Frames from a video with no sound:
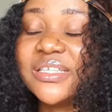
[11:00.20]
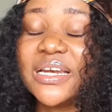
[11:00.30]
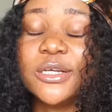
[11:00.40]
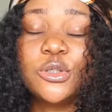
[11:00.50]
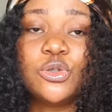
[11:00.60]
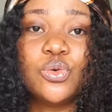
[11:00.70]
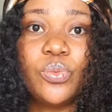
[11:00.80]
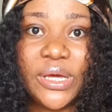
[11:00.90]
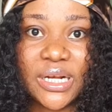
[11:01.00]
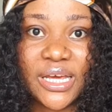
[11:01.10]
I need to do
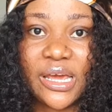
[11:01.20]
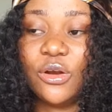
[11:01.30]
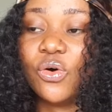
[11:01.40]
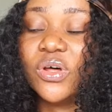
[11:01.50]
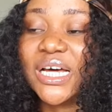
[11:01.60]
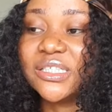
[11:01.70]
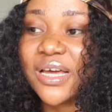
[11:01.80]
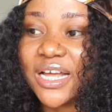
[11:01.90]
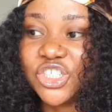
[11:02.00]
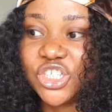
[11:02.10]
weekly in order
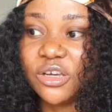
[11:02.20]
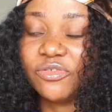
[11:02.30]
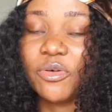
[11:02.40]
to achieve